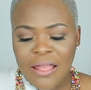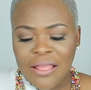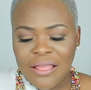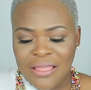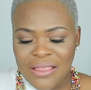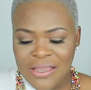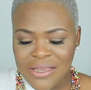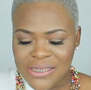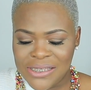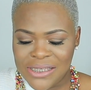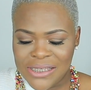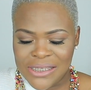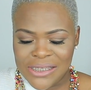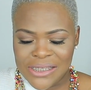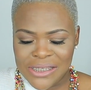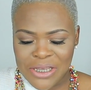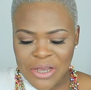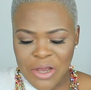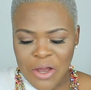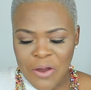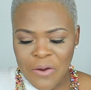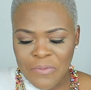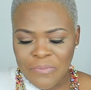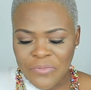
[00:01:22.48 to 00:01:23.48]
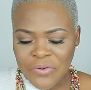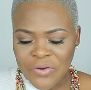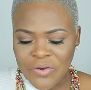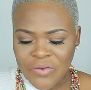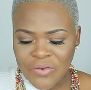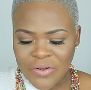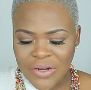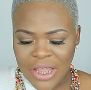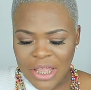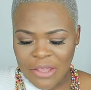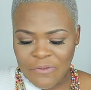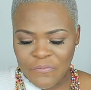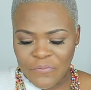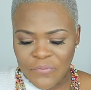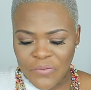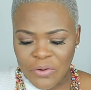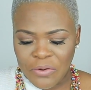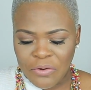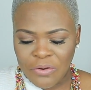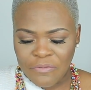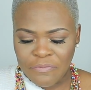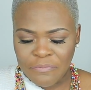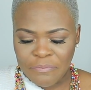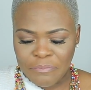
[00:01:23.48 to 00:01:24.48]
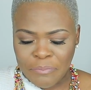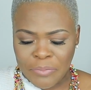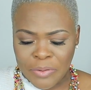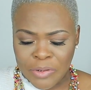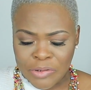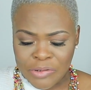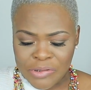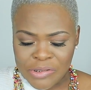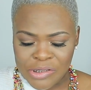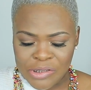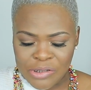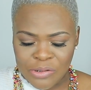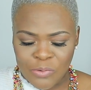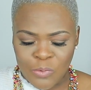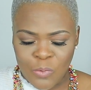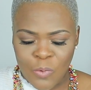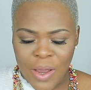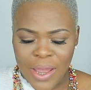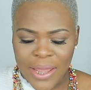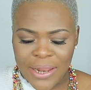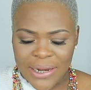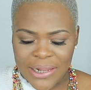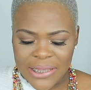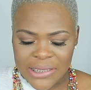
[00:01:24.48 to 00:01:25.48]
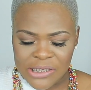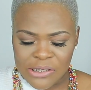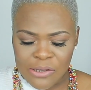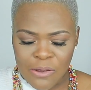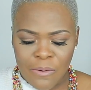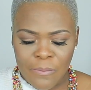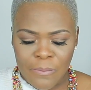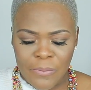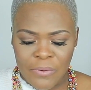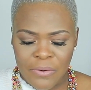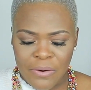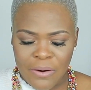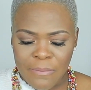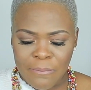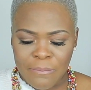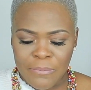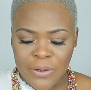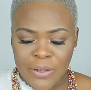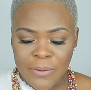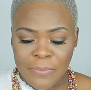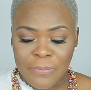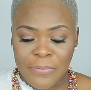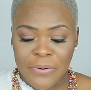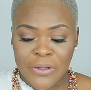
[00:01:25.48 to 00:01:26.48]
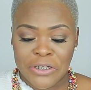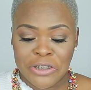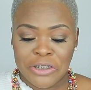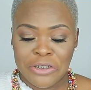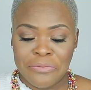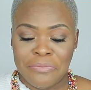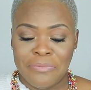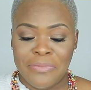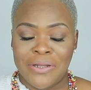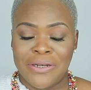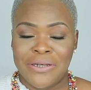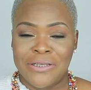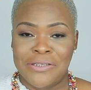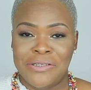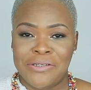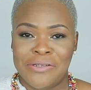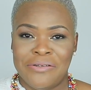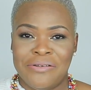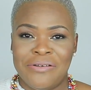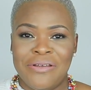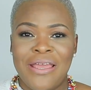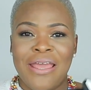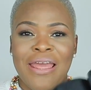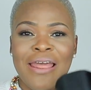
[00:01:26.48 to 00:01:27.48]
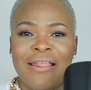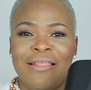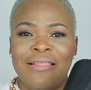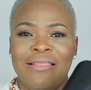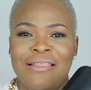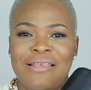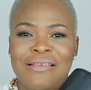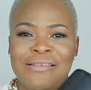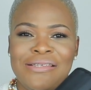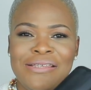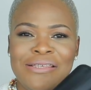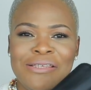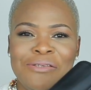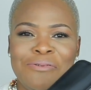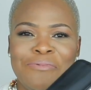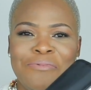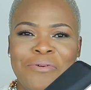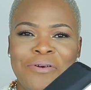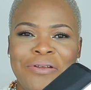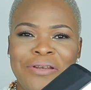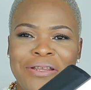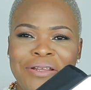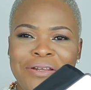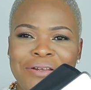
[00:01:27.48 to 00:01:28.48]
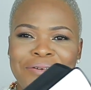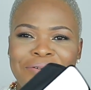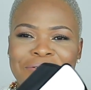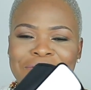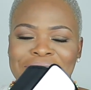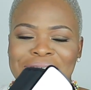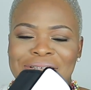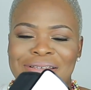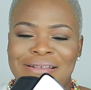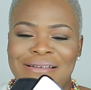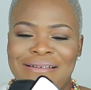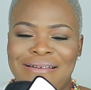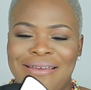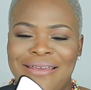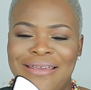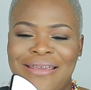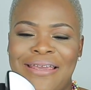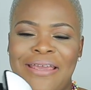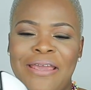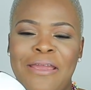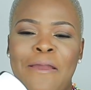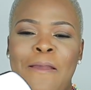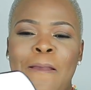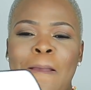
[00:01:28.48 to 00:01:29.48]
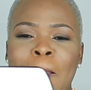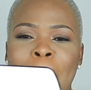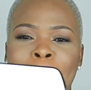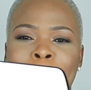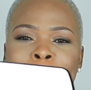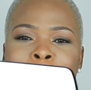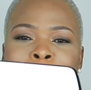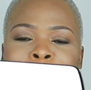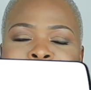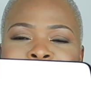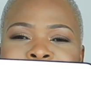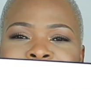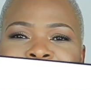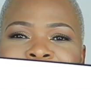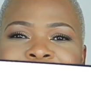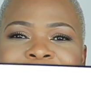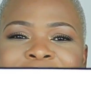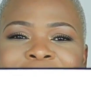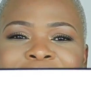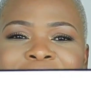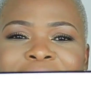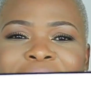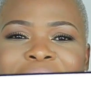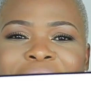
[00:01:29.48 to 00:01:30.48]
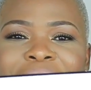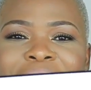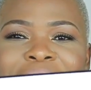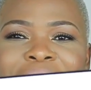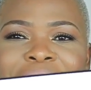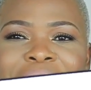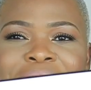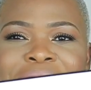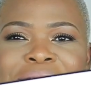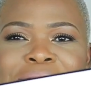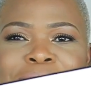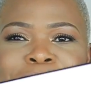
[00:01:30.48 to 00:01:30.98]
this is the OMRON Evolve Bluetooth wireless upper and blood pressure monitor. This is what it looks like. This